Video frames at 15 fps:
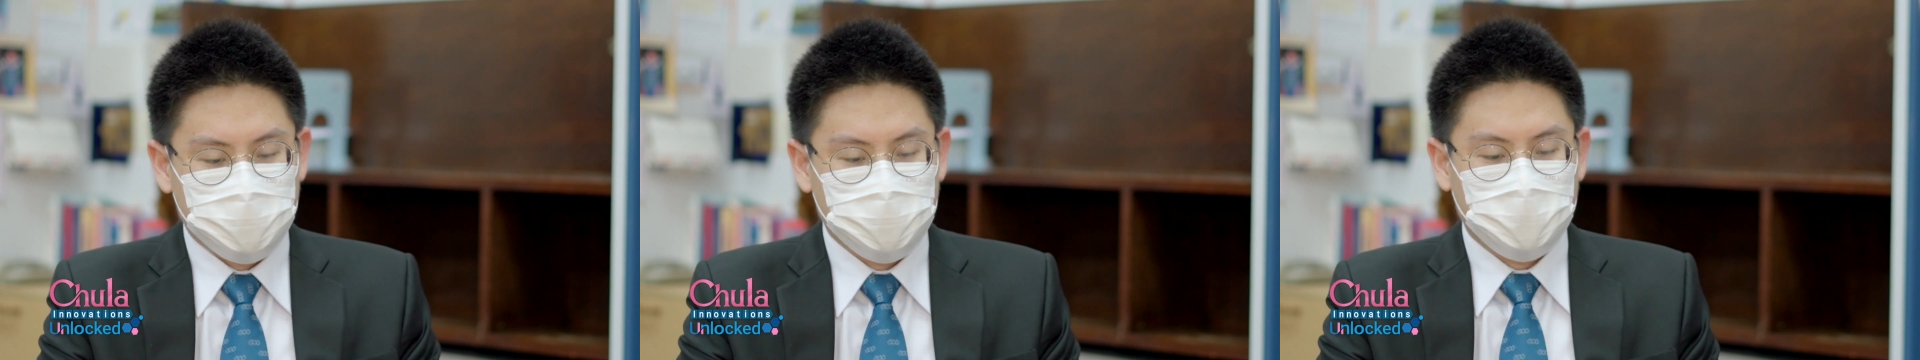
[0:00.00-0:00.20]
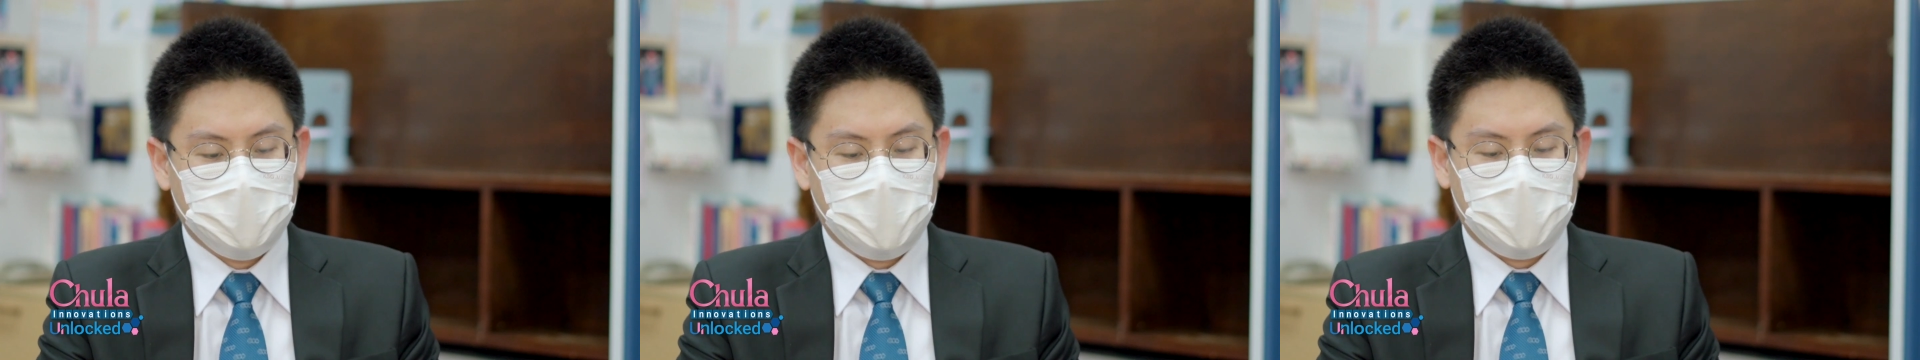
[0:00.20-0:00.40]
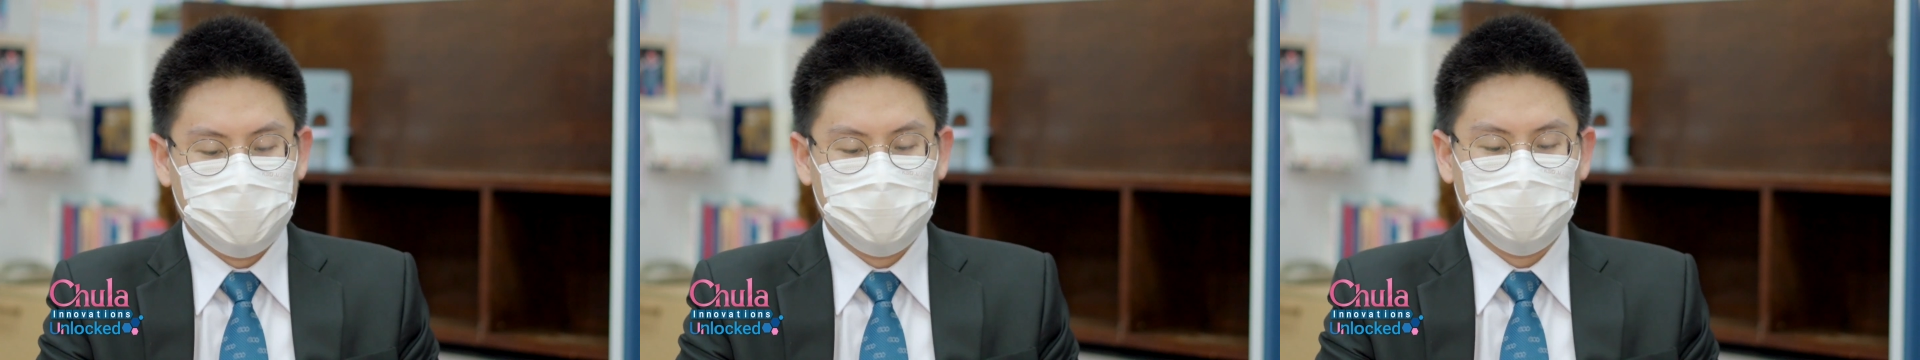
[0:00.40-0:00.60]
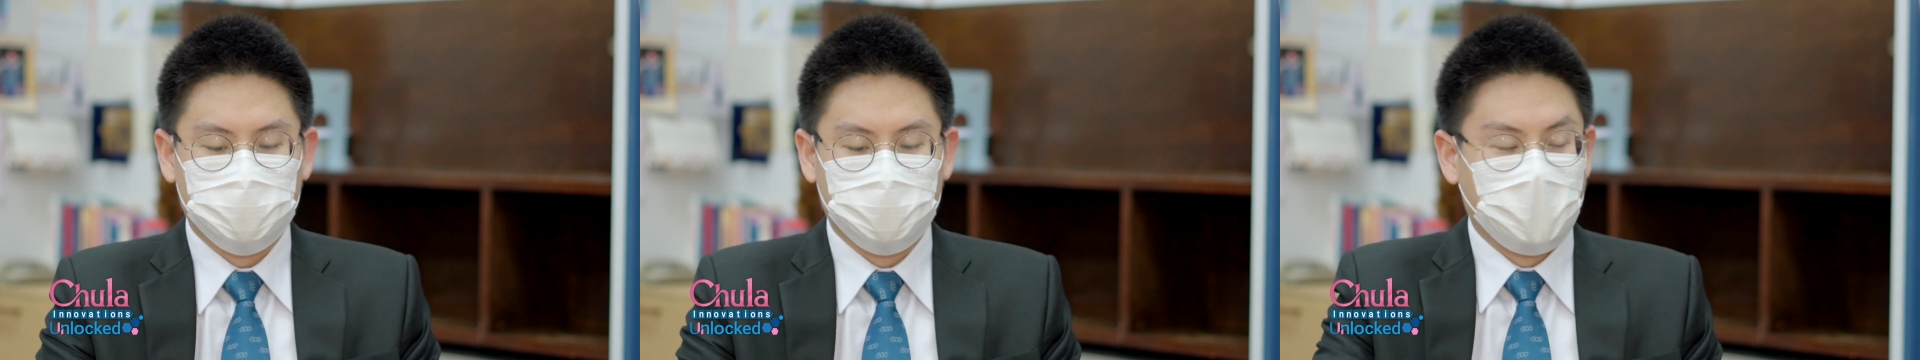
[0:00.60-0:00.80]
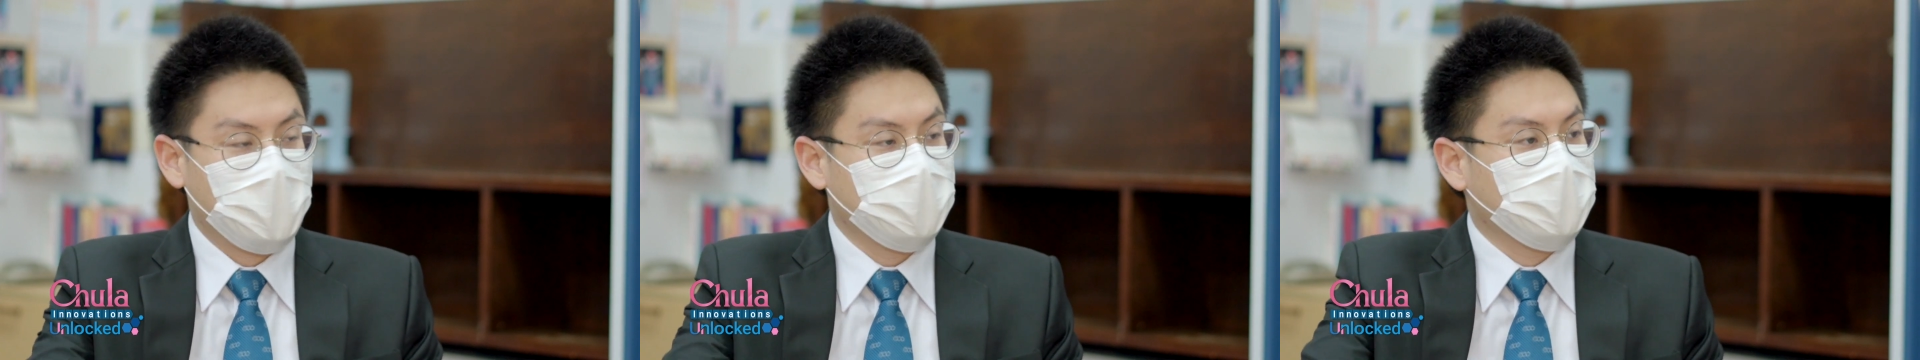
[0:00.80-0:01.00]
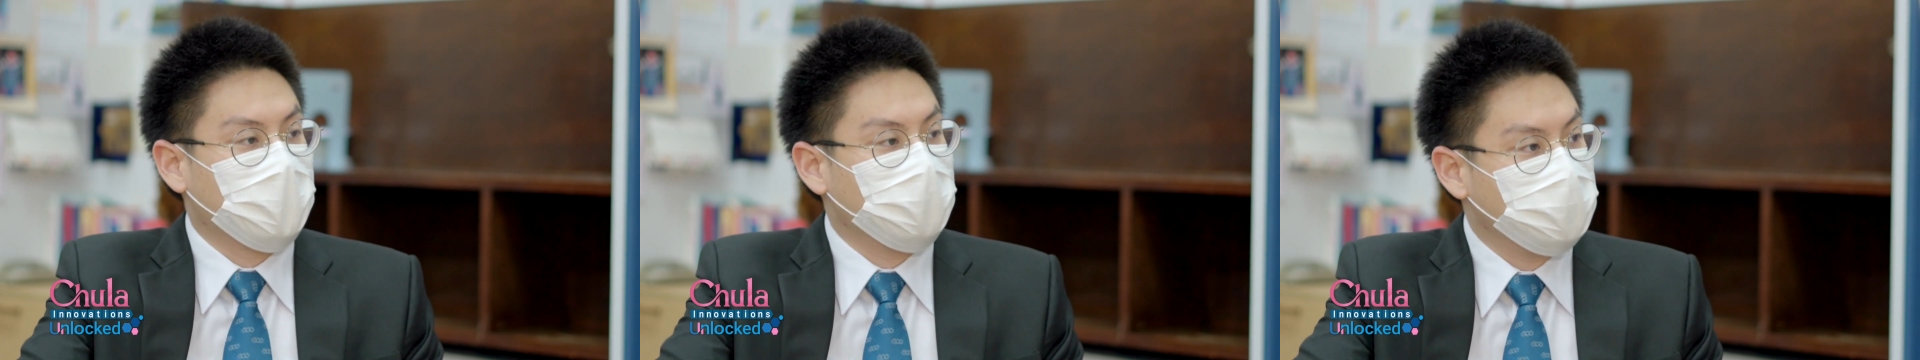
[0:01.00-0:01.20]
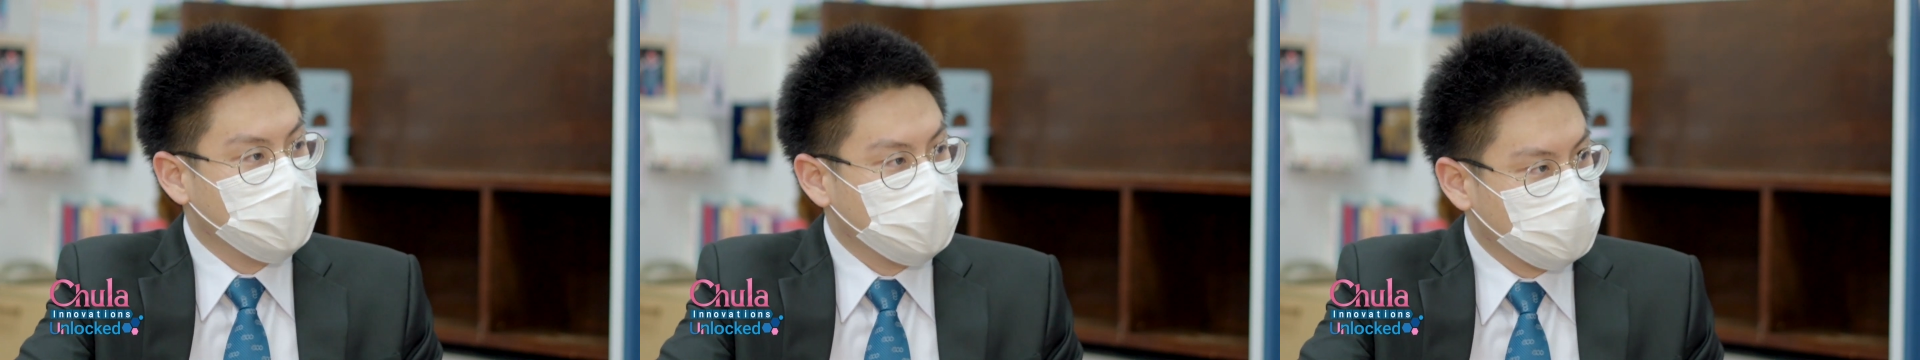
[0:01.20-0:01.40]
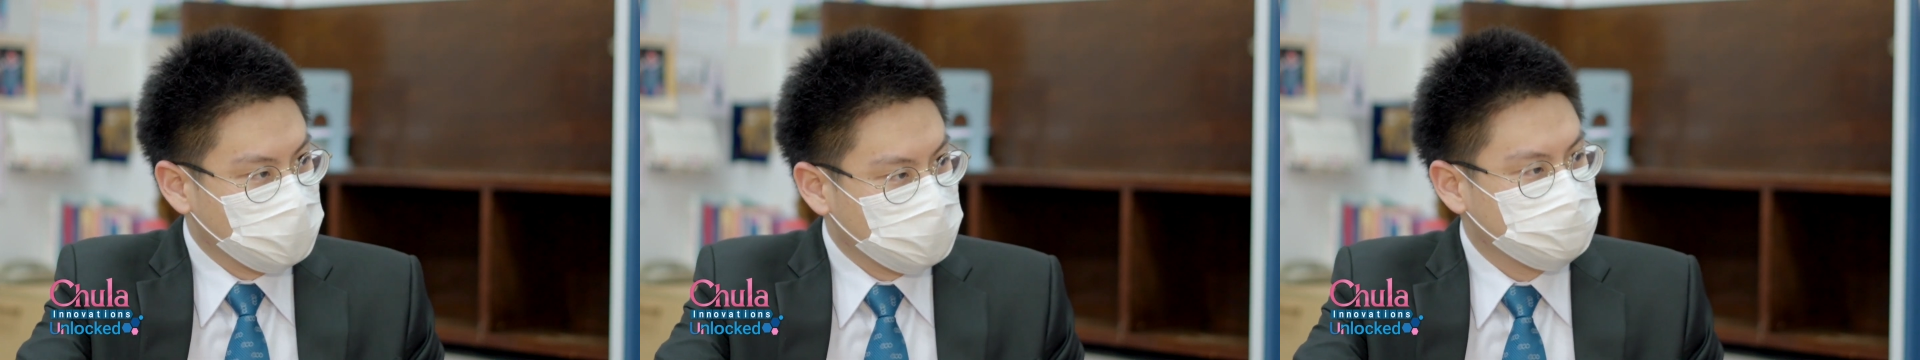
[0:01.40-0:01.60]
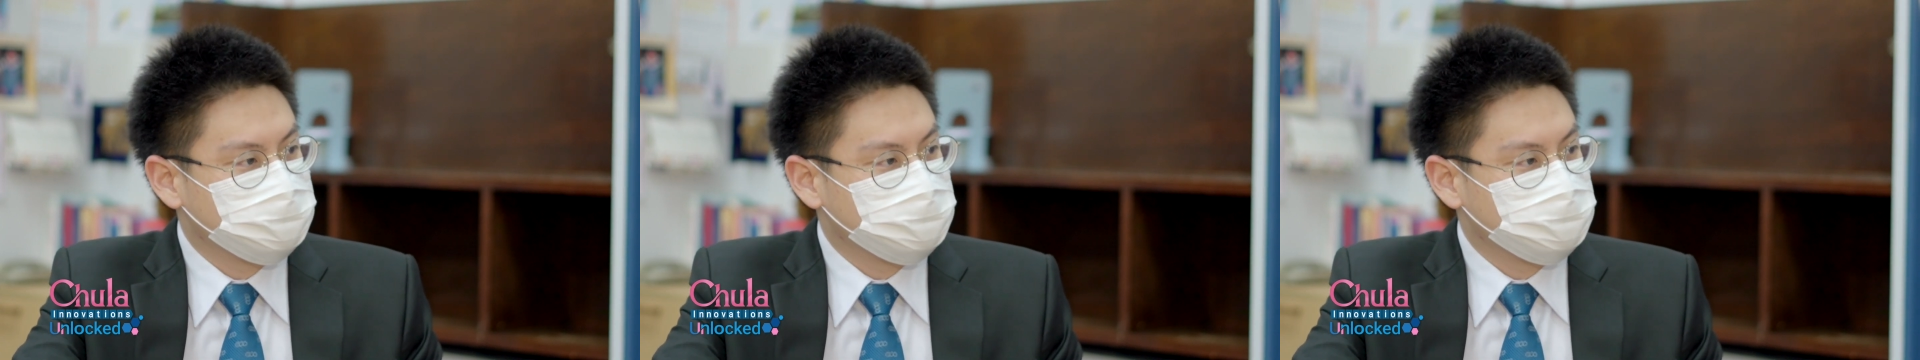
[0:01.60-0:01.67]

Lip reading: would like to write a will,